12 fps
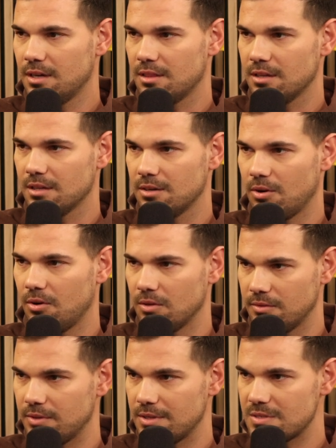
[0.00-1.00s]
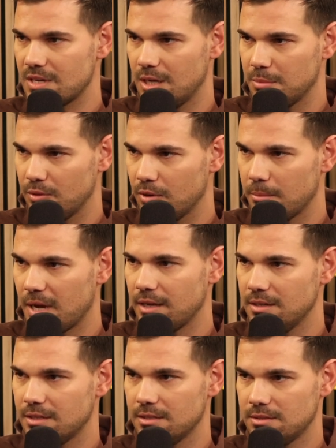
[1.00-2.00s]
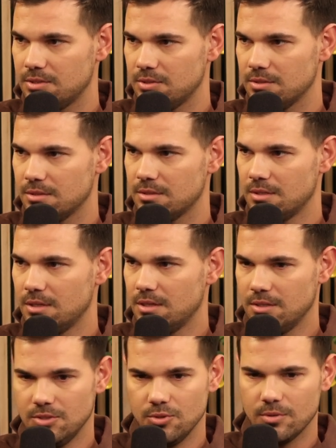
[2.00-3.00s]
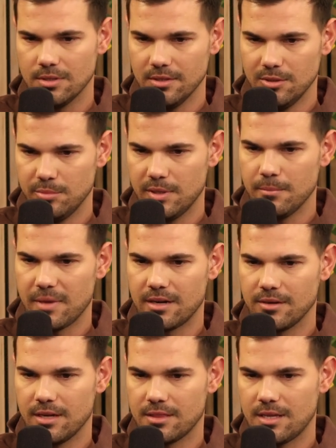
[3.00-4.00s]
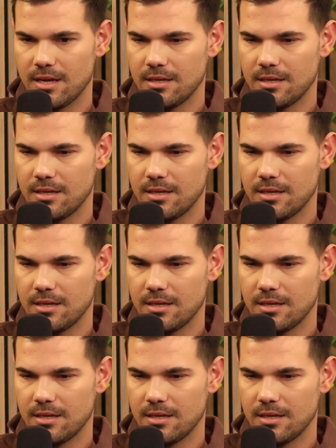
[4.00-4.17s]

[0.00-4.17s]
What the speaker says: I think all of us can be reminded to do a little bit better at that.